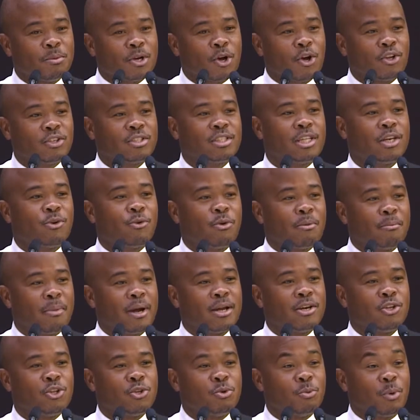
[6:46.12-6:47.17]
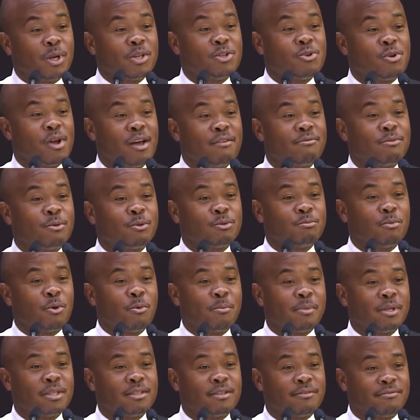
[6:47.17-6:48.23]
be constantly reminding you when you have those
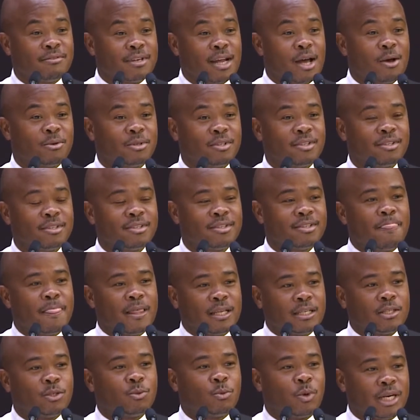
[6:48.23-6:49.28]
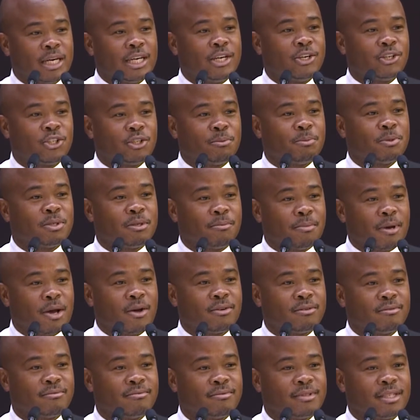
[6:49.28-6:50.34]
moments of doubt, this is what leadership is
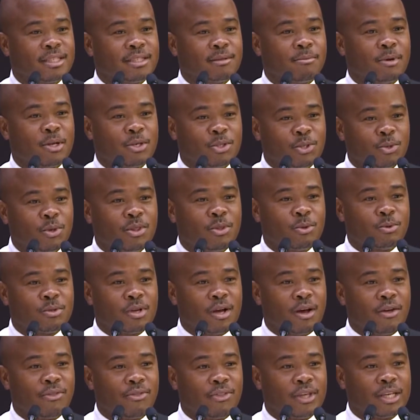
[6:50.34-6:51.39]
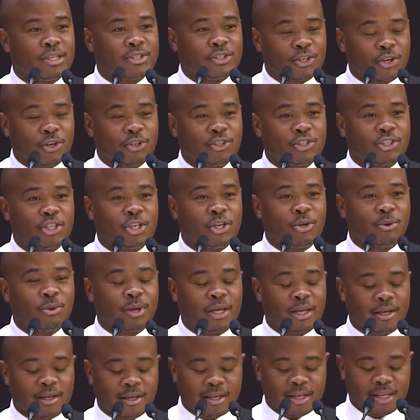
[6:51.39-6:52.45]
about. It's about doing those hard things and
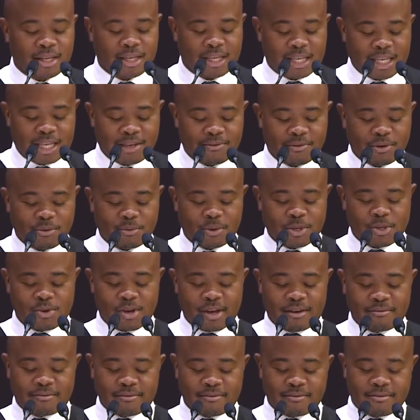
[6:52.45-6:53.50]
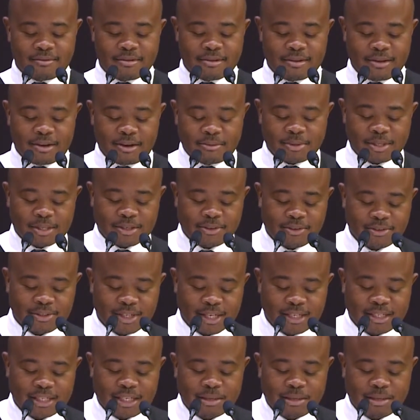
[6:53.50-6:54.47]
continuing even when you have obstacles that